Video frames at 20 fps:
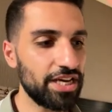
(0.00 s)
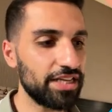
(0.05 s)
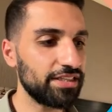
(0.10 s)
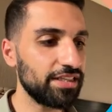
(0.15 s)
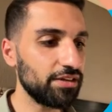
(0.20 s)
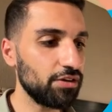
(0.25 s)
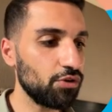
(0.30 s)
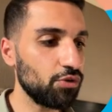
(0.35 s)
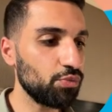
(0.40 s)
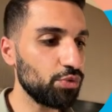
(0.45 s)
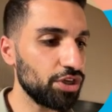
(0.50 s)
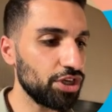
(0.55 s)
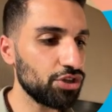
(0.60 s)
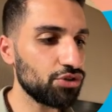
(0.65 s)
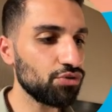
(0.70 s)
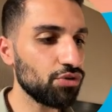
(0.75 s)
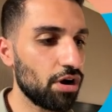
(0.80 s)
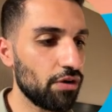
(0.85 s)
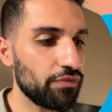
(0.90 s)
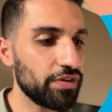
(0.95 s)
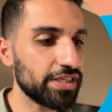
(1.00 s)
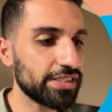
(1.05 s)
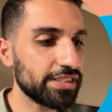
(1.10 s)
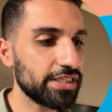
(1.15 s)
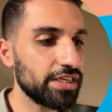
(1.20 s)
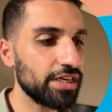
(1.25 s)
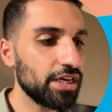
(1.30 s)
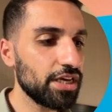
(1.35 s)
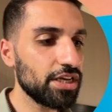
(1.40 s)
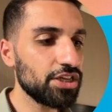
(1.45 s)
Yeah, we need to
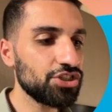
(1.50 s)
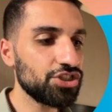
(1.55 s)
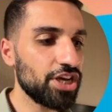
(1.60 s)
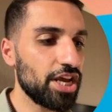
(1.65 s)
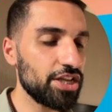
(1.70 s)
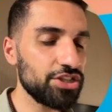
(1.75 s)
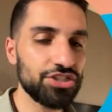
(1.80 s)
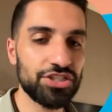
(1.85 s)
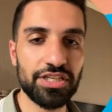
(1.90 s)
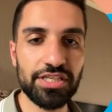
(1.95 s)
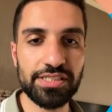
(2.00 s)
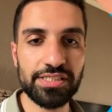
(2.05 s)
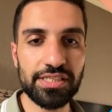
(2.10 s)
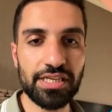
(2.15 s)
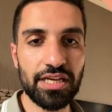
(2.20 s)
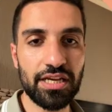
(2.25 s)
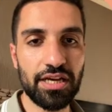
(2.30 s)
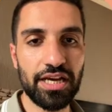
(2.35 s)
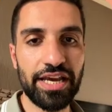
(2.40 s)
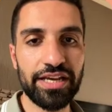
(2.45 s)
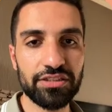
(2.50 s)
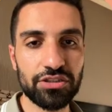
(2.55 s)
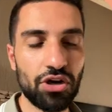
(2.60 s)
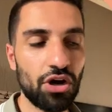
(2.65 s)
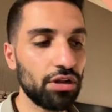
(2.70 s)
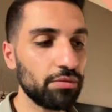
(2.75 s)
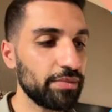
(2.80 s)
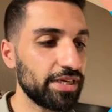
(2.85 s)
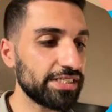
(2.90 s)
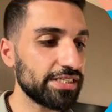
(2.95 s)
obviously change this end
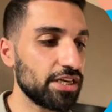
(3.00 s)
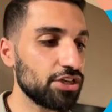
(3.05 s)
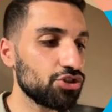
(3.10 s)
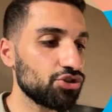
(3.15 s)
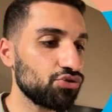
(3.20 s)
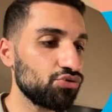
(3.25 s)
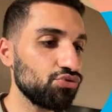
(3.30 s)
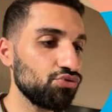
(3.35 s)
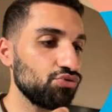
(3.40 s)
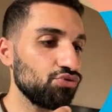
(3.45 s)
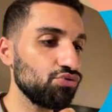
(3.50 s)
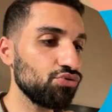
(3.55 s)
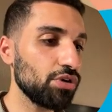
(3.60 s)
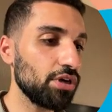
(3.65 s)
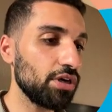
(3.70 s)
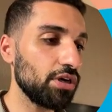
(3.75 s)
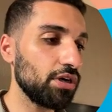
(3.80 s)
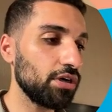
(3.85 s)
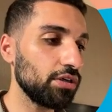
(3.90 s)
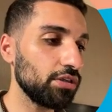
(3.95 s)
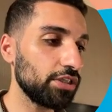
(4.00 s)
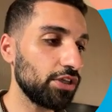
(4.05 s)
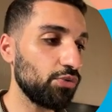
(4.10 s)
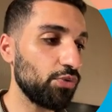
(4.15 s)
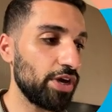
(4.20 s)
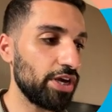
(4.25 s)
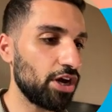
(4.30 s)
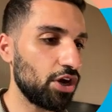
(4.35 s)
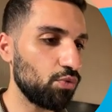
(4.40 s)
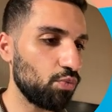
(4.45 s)
call message to the
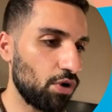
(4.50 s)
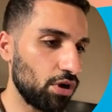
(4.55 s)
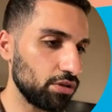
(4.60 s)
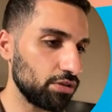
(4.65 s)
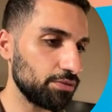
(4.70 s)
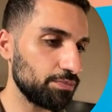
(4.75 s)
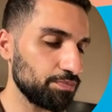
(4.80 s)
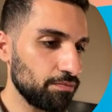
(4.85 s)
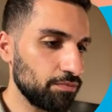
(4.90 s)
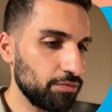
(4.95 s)
way I want.